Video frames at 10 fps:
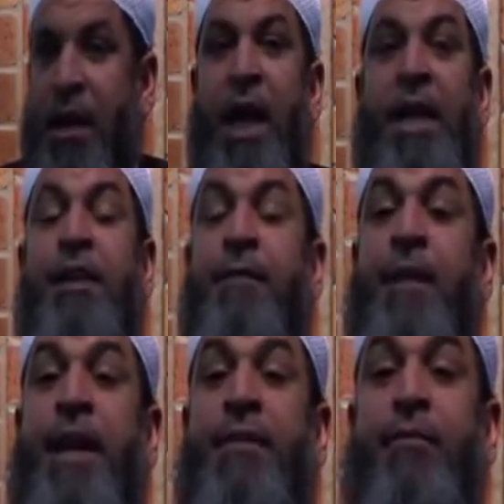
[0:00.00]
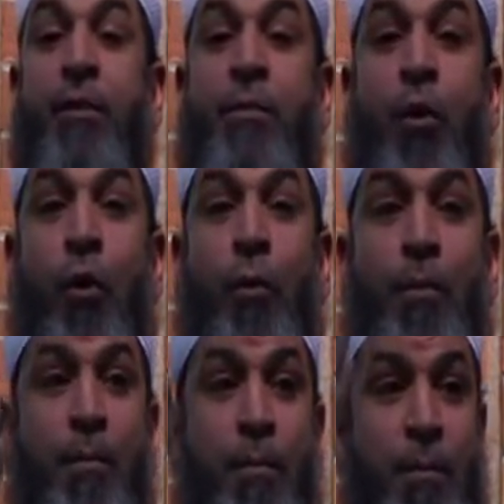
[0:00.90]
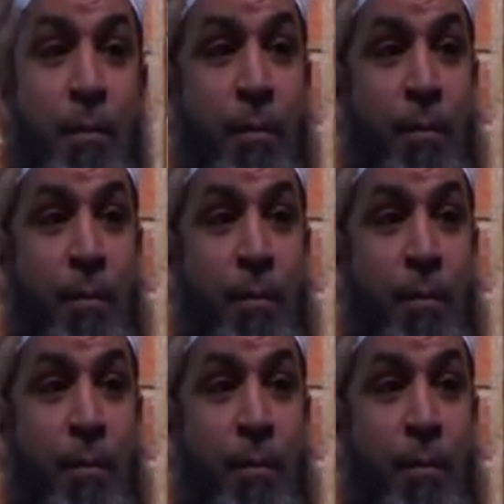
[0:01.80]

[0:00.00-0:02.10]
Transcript: and he fled from home,